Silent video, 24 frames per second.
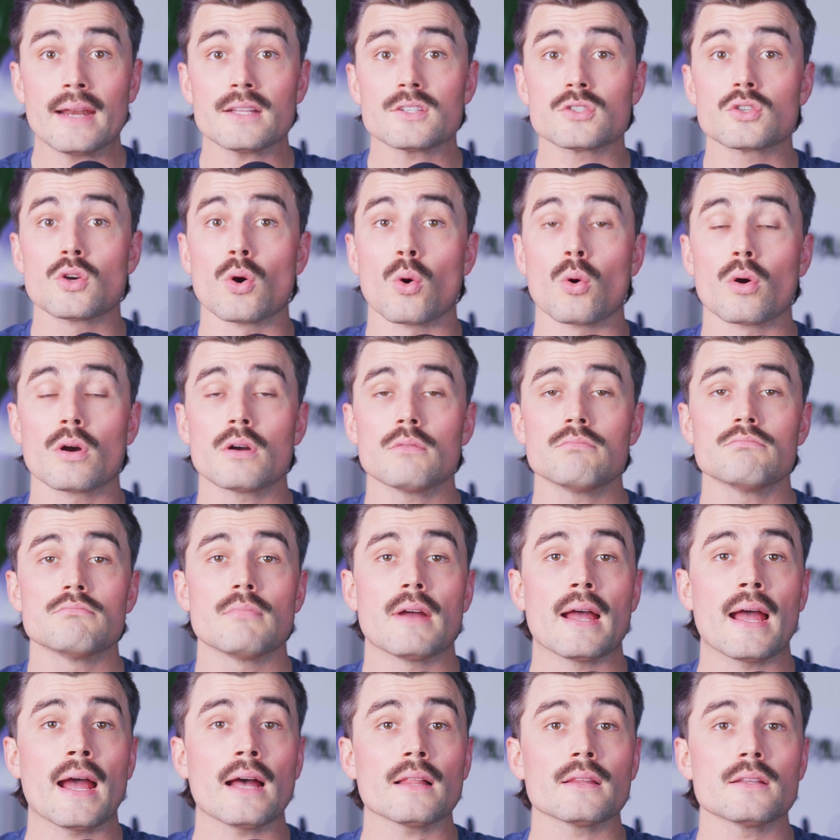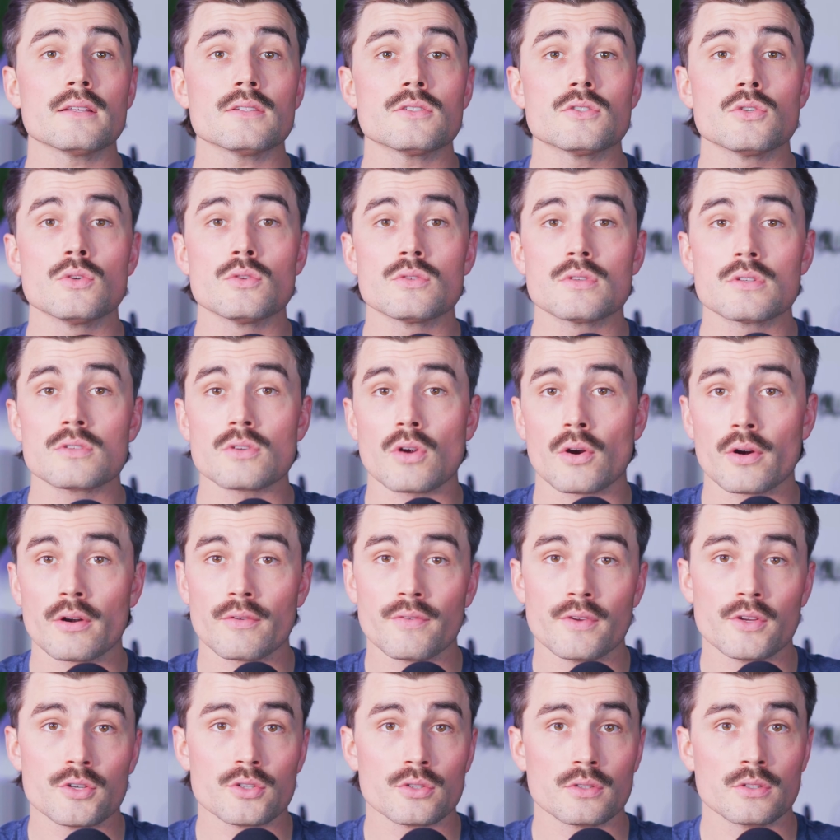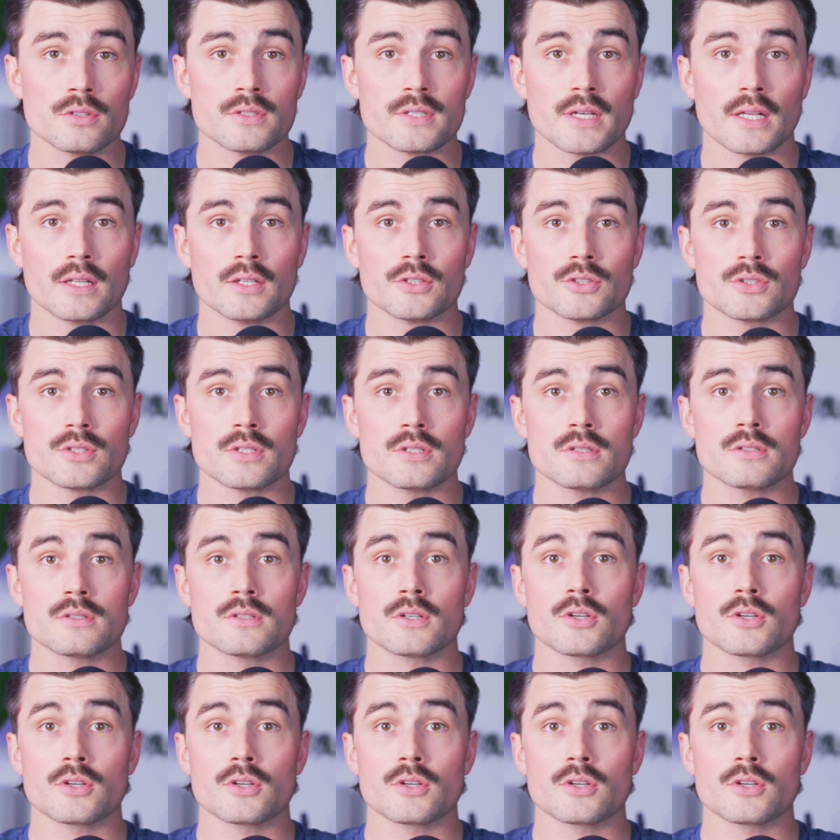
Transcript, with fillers: At its core, Atlas uses artificial intelligence